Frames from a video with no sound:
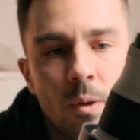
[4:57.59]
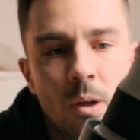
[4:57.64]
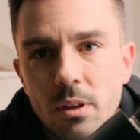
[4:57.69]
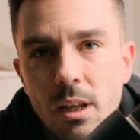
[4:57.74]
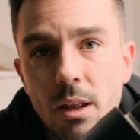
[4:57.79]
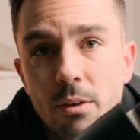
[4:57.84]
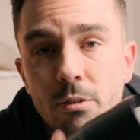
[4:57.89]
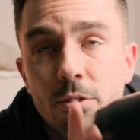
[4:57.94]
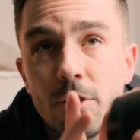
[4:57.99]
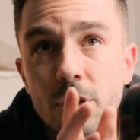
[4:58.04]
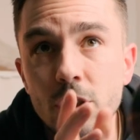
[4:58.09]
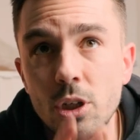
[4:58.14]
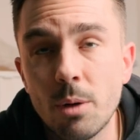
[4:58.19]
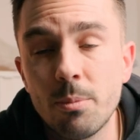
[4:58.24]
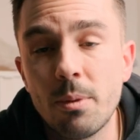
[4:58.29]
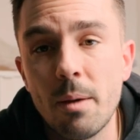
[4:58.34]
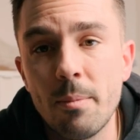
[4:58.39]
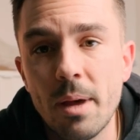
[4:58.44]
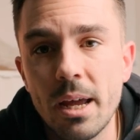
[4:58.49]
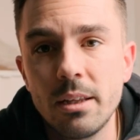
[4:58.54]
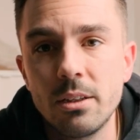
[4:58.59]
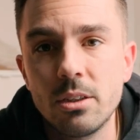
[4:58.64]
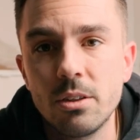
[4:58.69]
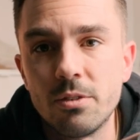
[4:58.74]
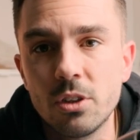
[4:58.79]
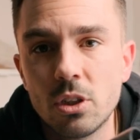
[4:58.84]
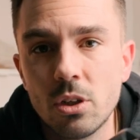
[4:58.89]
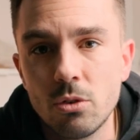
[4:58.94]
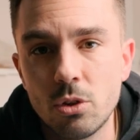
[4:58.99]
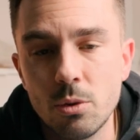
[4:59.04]
Now for the job that I'm headed to
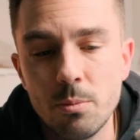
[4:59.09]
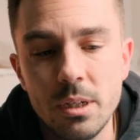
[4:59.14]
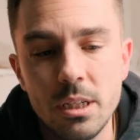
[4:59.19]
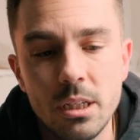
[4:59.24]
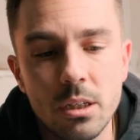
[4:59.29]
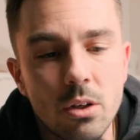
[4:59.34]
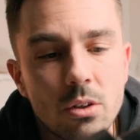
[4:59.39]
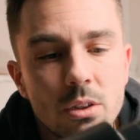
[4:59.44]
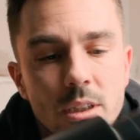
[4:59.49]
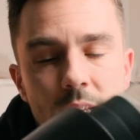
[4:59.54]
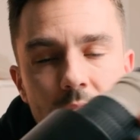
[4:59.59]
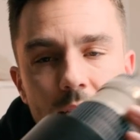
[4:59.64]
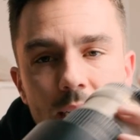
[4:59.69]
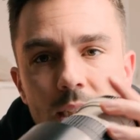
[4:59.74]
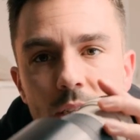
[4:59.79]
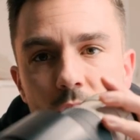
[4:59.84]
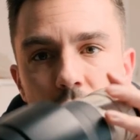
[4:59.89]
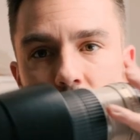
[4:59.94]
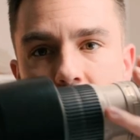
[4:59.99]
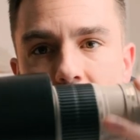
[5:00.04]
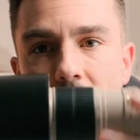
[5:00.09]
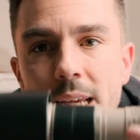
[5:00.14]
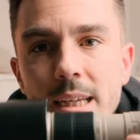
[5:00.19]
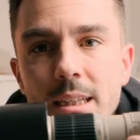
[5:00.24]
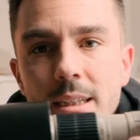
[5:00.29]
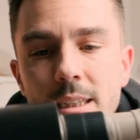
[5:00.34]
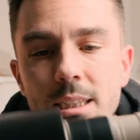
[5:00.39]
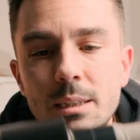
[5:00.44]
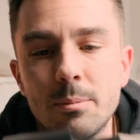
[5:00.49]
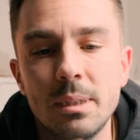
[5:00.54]
for social media content, this is
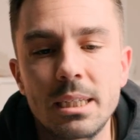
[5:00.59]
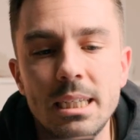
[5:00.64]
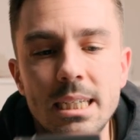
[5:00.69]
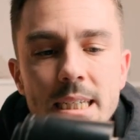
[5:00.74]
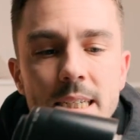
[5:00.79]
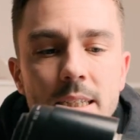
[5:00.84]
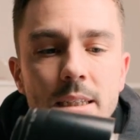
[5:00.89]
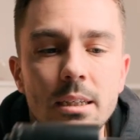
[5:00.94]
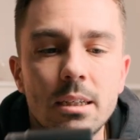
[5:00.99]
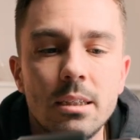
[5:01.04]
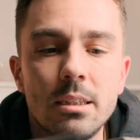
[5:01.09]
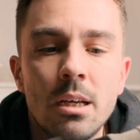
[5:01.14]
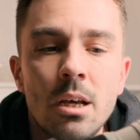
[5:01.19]
unlikely to be needed,